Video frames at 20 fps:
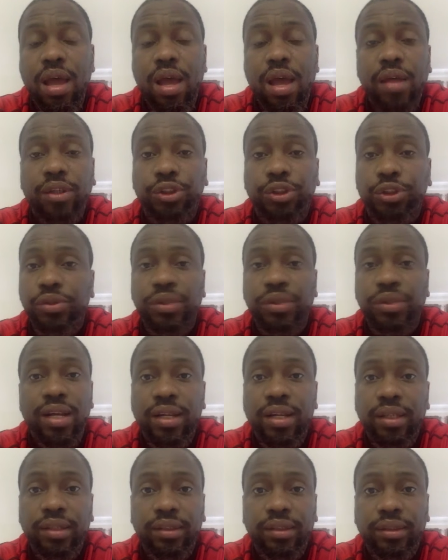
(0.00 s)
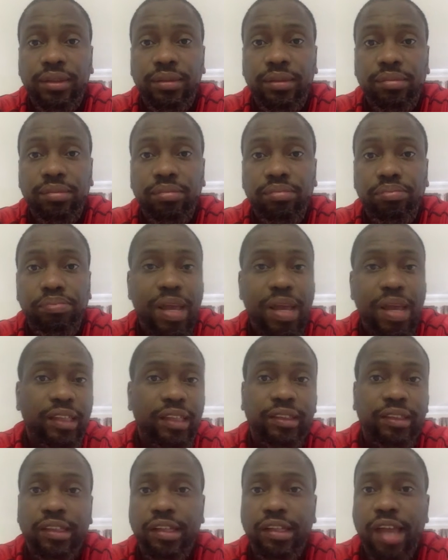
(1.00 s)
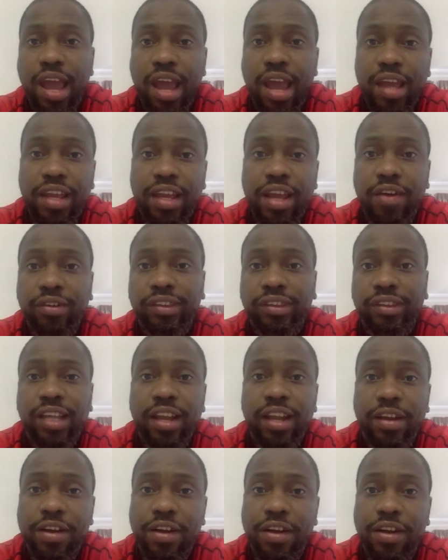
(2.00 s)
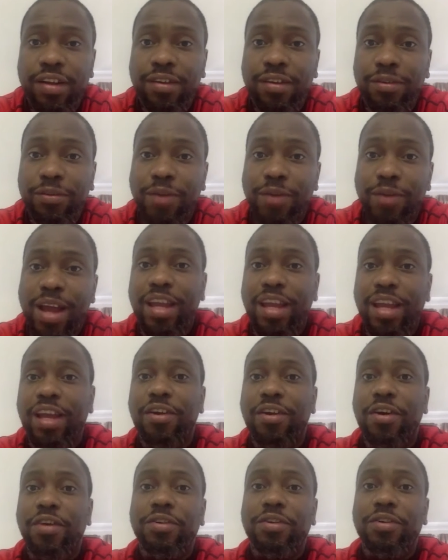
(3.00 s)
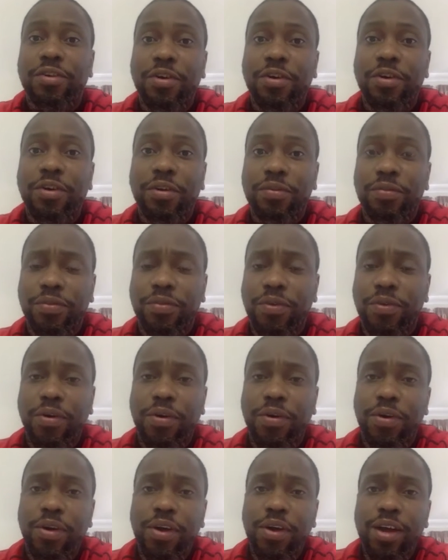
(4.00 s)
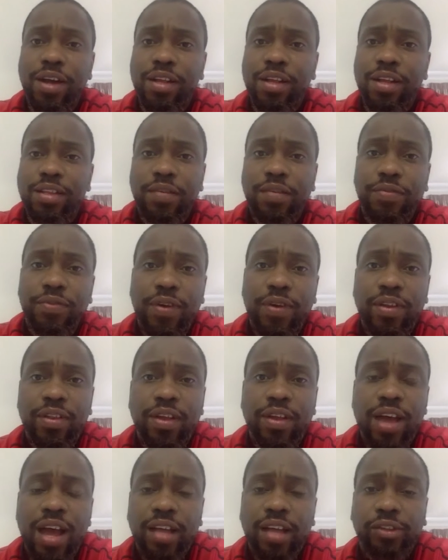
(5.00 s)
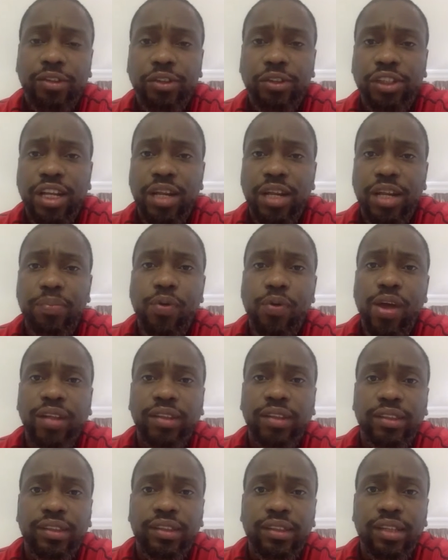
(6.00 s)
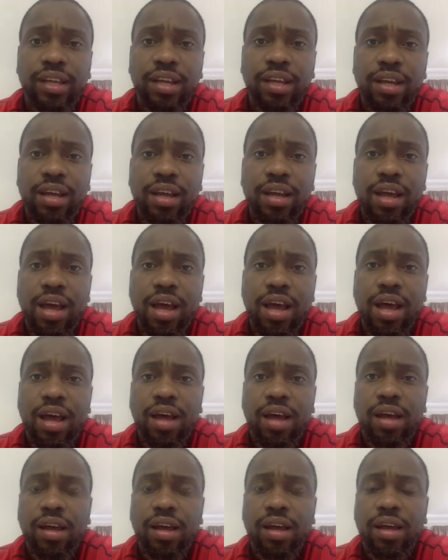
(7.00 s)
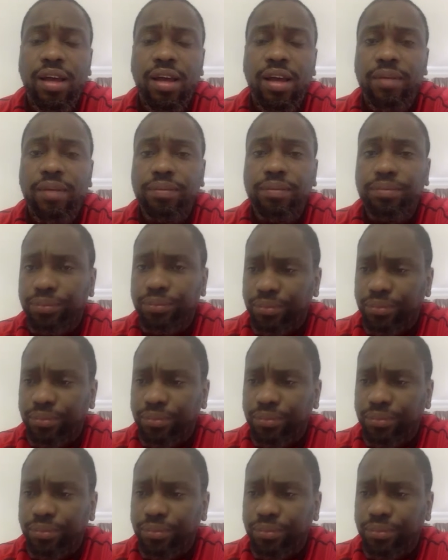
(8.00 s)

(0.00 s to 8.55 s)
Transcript: a journalist based in Kenya or Senegal, writing an article for different uh, Associated Press, um,